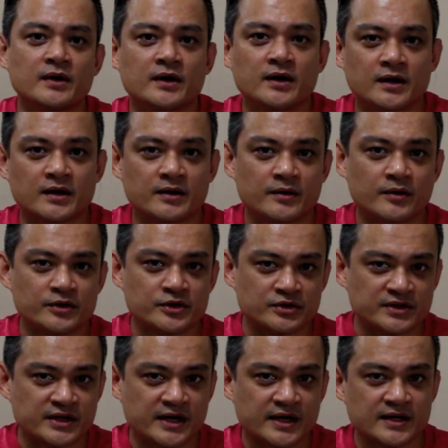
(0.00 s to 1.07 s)
on your
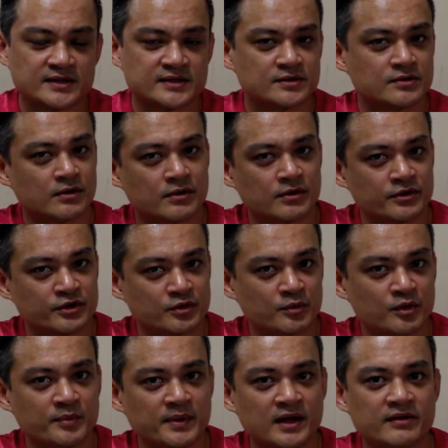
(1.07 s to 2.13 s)
desk or on your
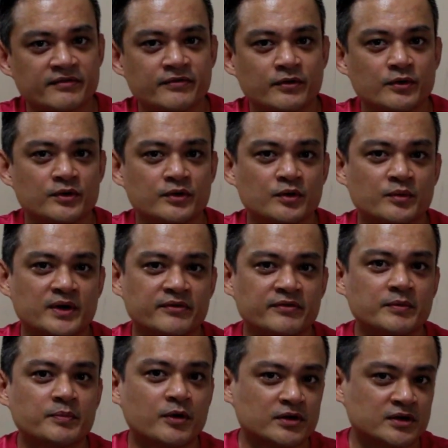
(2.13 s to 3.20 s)
mobile phone or whatever
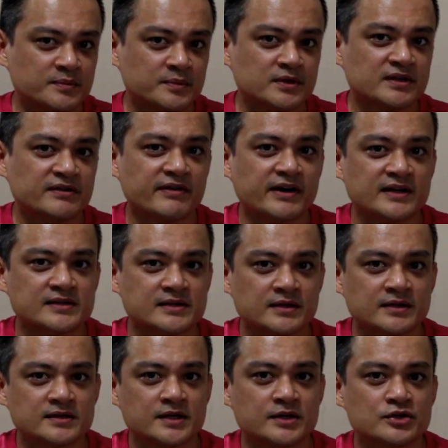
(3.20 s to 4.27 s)
portable
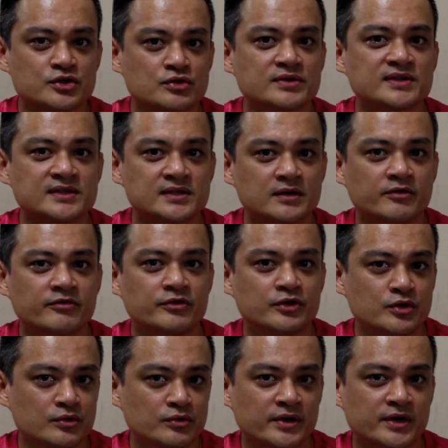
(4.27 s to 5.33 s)
devices, it should serve
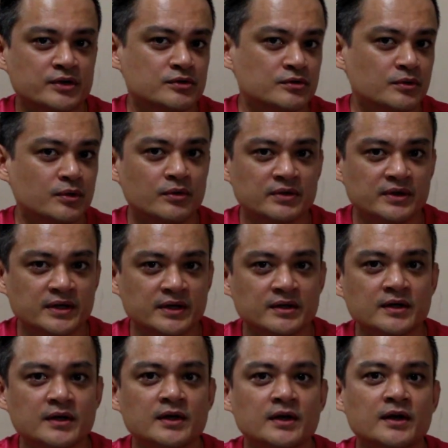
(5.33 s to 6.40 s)
you and you only.
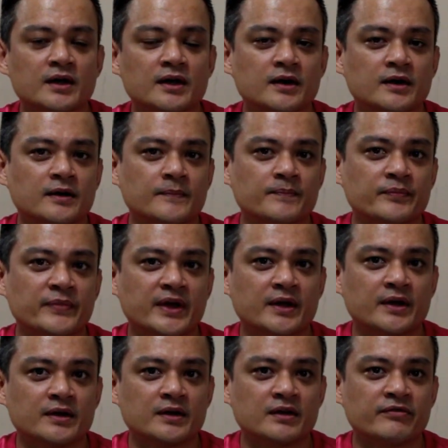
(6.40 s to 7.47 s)

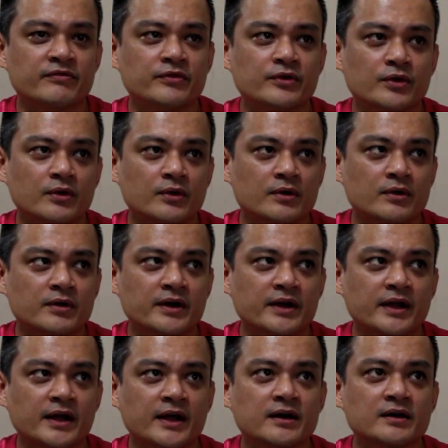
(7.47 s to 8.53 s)
And if your
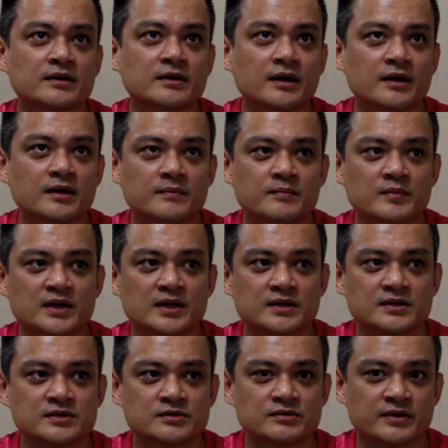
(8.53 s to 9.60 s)
end game
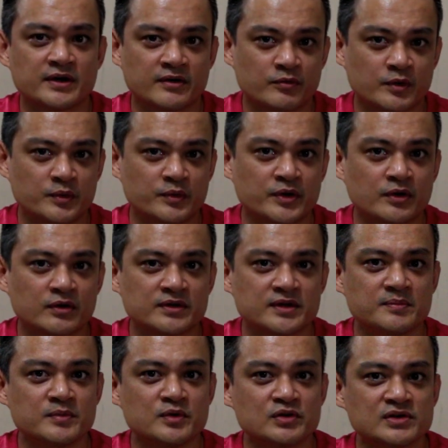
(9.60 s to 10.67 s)
is to have what we call the
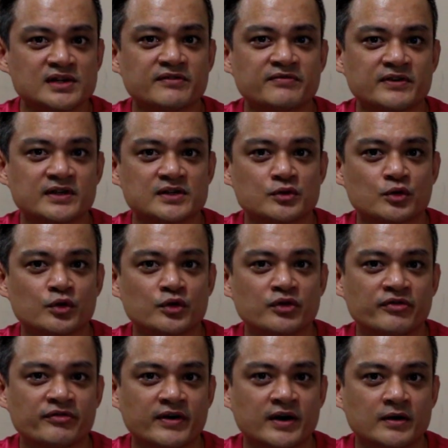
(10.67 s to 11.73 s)
music first
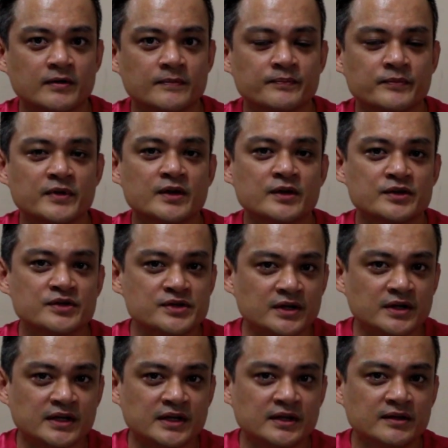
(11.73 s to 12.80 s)
audiophile
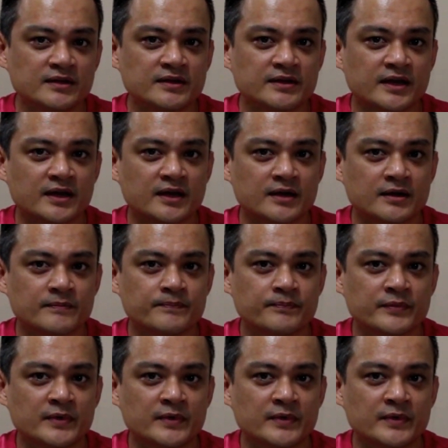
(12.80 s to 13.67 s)
journey, then